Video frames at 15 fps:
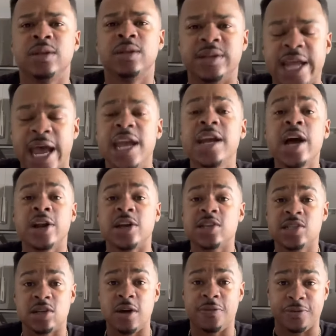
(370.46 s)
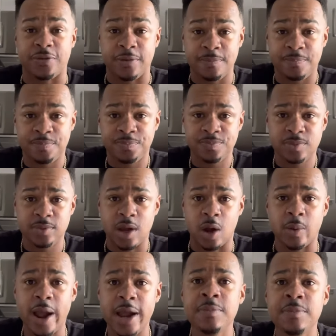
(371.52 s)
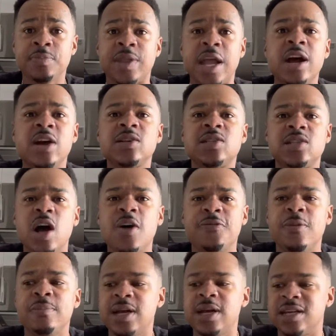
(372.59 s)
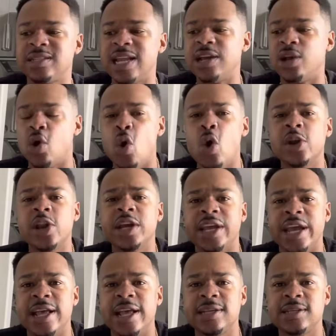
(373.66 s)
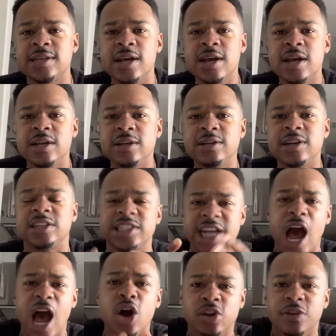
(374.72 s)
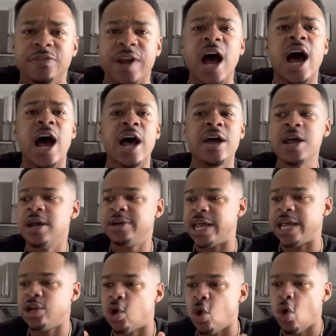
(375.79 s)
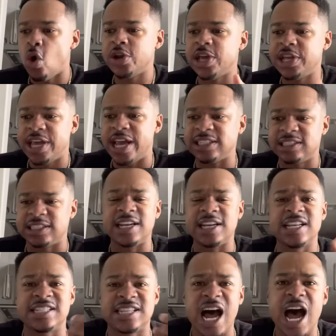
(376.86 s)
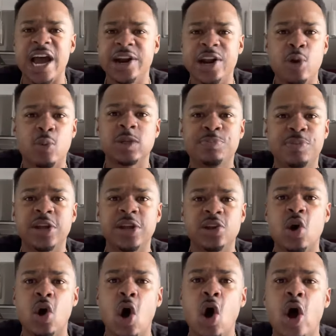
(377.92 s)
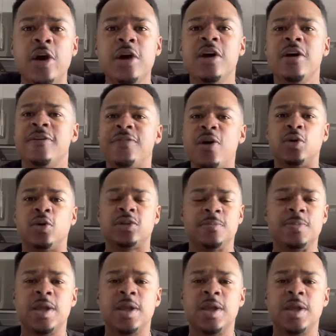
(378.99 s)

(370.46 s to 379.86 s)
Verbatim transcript: They gonna suffer. All right. They gonna suffer because they going against the child of God. They going against the desire that was put in your heart, folks.